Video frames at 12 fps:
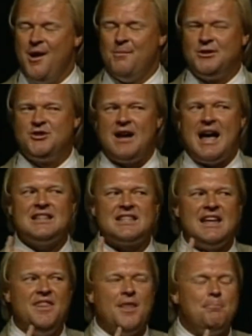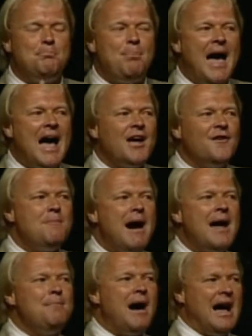But you guys, in the back of
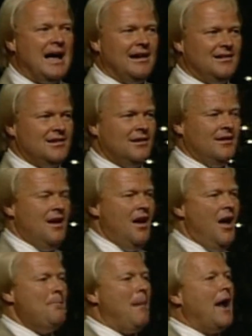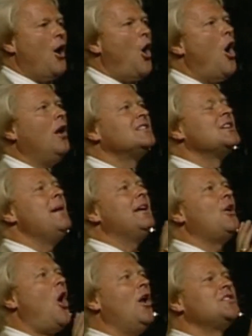my mind, my
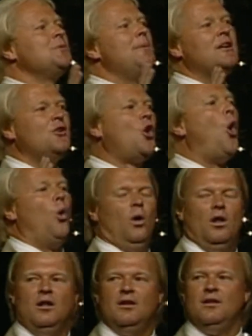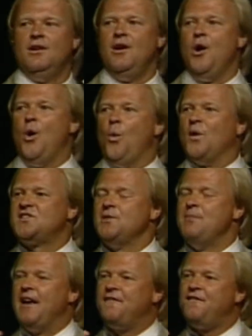ultimate goal was to
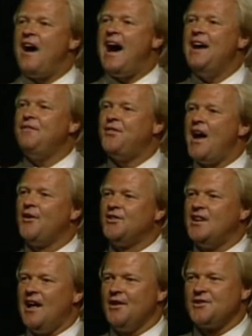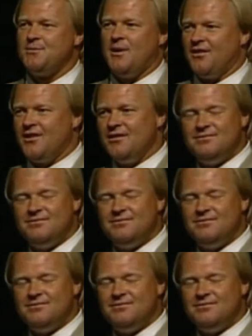make $5,000 a month.